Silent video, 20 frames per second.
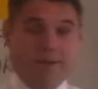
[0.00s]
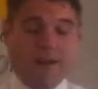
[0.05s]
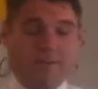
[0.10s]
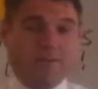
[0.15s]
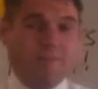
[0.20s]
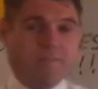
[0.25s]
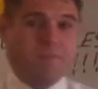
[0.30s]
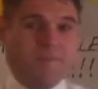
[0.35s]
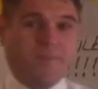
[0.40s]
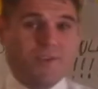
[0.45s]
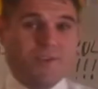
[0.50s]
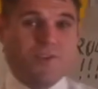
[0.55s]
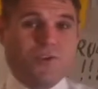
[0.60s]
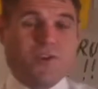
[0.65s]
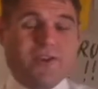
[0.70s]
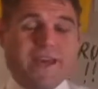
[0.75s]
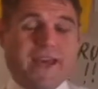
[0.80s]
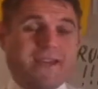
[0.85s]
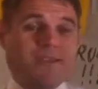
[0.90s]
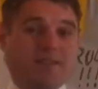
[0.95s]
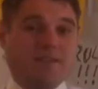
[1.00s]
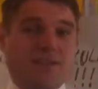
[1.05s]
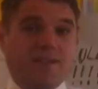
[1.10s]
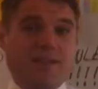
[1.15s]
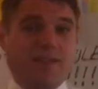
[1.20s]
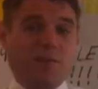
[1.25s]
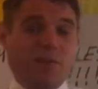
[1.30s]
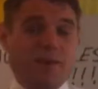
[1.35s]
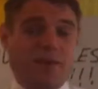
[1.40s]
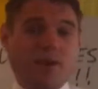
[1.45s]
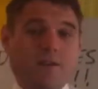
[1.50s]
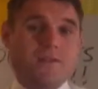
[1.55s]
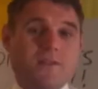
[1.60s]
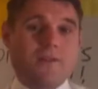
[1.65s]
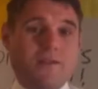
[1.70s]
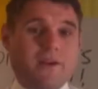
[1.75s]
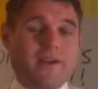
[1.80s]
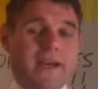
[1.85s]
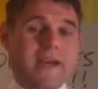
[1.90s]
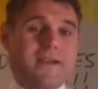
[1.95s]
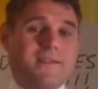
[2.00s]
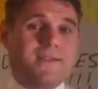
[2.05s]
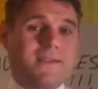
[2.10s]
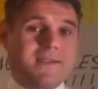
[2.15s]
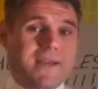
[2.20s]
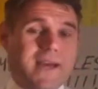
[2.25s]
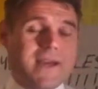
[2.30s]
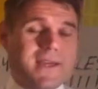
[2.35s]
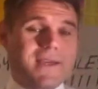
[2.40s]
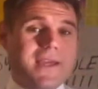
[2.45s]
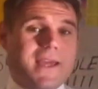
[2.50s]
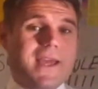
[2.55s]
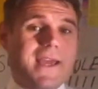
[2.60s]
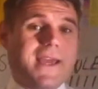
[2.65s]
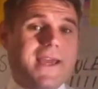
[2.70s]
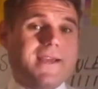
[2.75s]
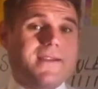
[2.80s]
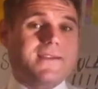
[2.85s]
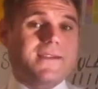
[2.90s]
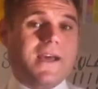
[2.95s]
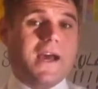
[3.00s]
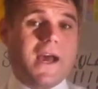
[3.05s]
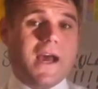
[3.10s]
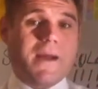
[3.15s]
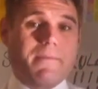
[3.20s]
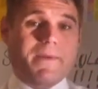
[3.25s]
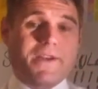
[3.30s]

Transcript: Ewan. Your case study that we're going to look at today is